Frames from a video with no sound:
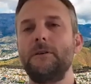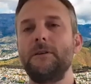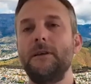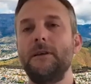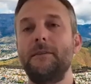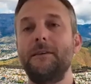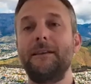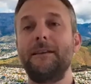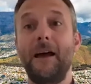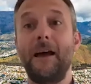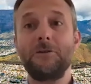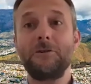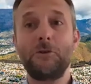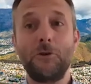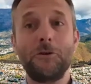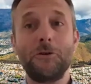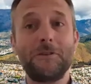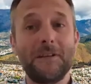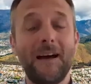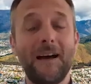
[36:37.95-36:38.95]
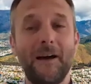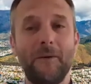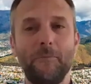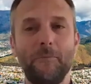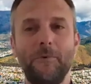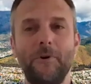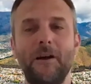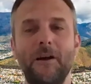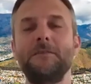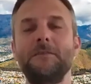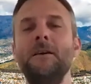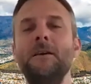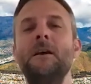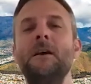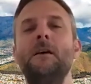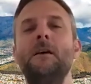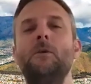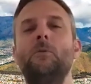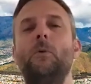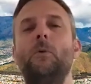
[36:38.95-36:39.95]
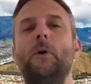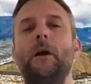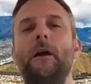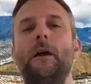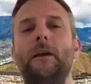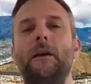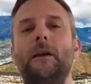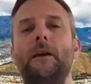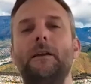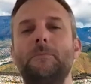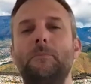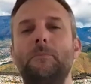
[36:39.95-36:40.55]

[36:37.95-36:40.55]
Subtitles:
I think now's a good time, right, where,